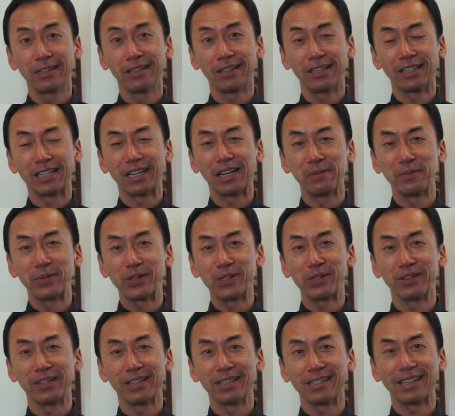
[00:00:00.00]
He comes
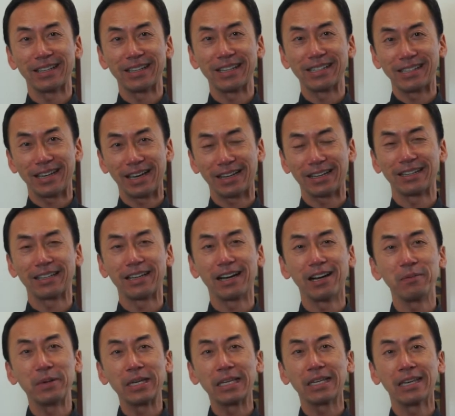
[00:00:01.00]
to us at the second
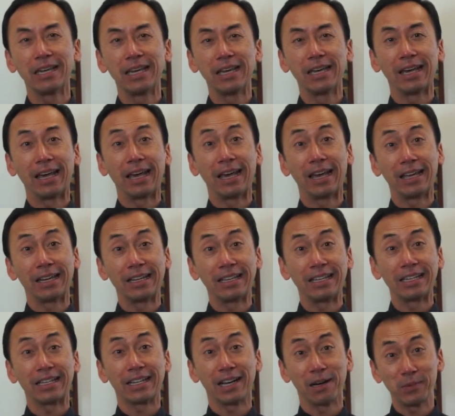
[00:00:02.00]
coming, and
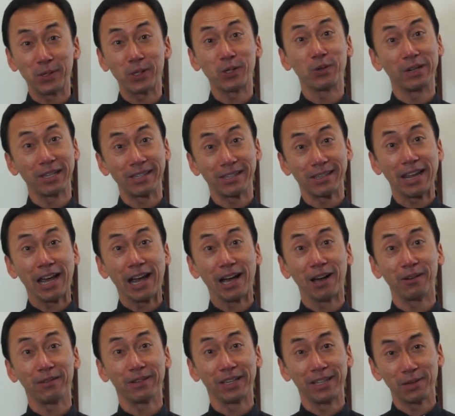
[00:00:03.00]
He comes to us
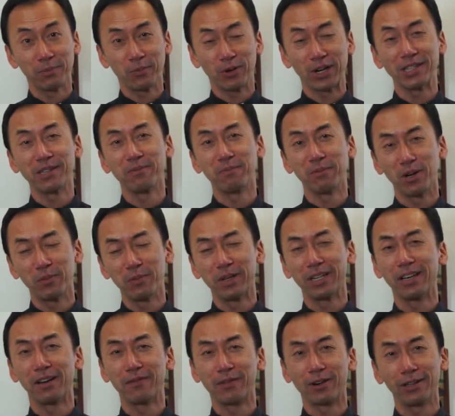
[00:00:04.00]
now in the present
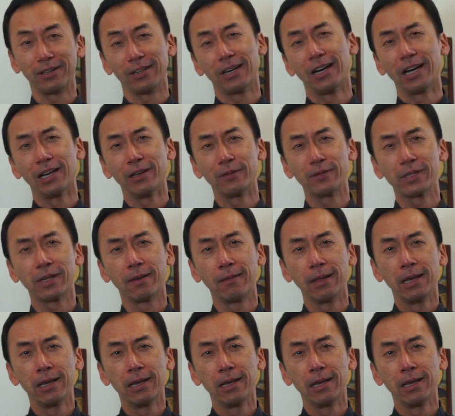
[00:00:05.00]
moment of our lives.